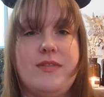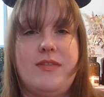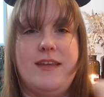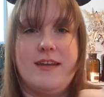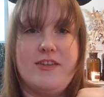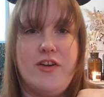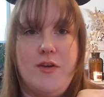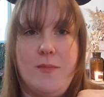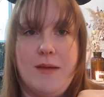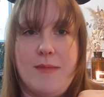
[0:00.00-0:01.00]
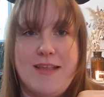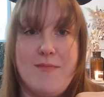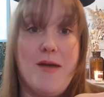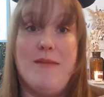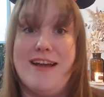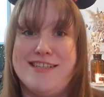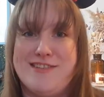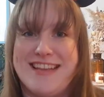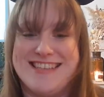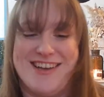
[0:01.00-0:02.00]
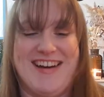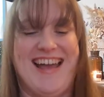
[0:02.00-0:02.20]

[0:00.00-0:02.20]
did I show you a big mess behind me? I don't think so.